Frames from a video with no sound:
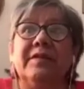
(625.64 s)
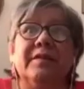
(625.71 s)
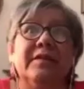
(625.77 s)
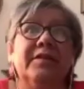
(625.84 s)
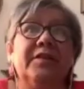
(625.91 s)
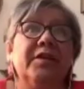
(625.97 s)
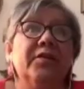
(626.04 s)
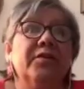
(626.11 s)

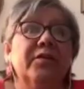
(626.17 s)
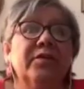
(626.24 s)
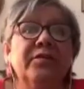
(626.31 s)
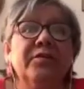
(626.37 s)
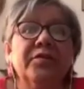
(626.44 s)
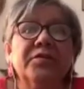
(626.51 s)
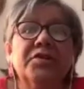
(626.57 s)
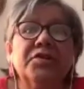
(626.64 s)
the earth
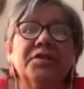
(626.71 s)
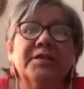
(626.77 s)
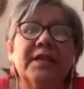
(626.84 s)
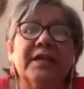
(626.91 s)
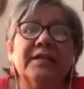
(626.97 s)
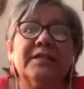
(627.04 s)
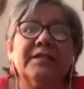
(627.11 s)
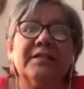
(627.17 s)
nurtures
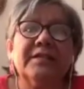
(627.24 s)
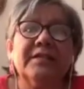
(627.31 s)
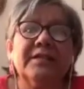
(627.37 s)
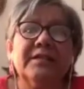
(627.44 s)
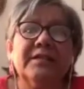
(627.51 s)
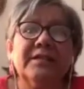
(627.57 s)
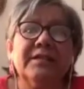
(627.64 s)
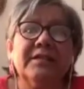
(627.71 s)
us,
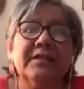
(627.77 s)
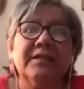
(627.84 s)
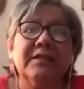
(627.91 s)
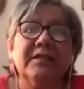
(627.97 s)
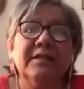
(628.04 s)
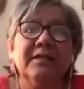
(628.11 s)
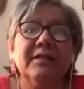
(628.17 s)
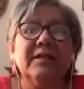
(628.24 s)

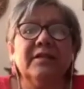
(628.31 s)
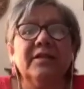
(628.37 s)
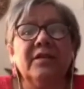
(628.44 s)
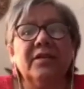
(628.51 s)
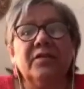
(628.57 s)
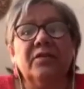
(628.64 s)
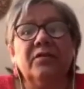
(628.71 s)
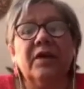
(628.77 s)
you
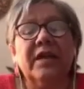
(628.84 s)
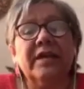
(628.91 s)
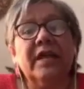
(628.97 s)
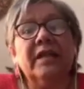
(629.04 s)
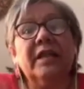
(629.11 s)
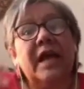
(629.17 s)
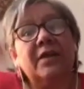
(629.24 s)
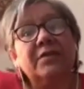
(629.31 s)
know, and
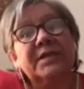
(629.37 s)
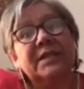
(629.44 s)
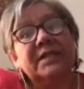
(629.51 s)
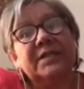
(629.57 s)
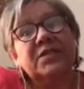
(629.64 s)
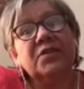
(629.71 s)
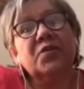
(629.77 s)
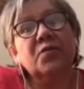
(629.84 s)
allows us
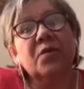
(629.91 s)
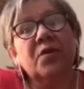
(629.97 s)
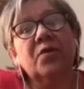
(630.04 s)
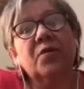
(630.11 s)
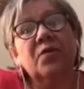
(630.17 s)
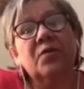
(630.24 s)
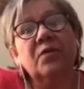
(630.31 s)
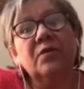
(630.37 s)
to
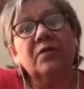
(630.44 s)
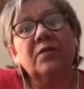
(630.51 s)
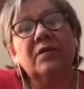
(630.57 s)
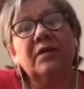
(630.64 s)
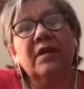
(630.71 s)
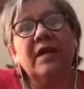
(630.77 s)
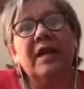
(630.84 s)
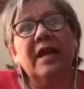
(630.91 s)
grow.
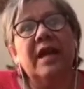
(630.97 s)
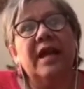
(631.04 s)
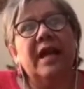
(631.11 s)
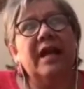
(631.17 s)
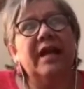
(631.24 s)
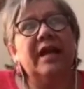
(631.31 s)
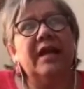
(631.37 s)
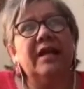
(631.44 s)

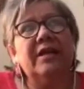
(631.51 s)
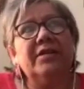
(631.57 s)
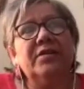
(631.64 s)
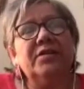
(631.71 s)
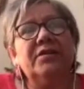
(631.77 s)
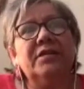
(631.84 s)
And